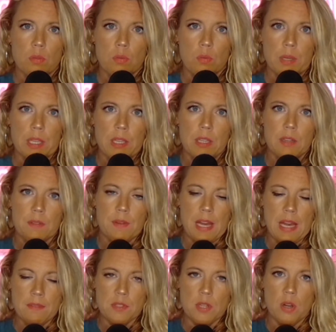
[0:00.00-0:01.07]
We
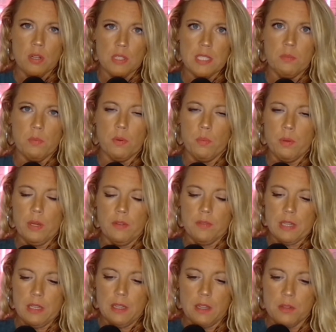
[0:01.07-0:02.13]
have talked, and we will. I've
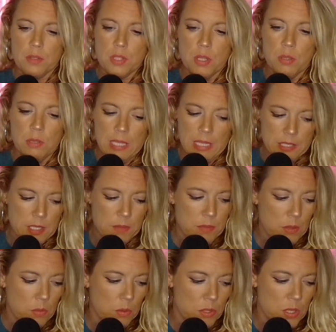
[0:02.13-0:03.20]
got another show lined up
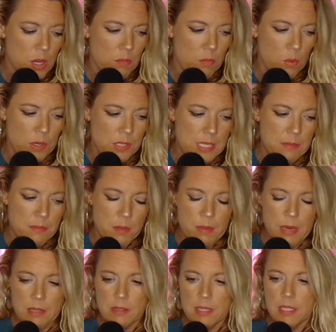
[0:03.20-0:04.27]
that we'll talk more in depth
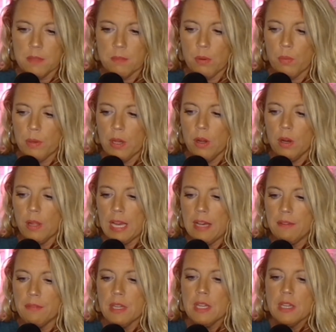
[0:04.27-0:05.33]
about this, but we all
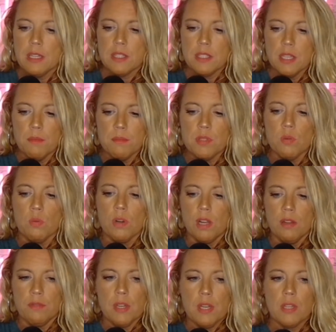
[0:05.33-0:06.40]
have some sort of,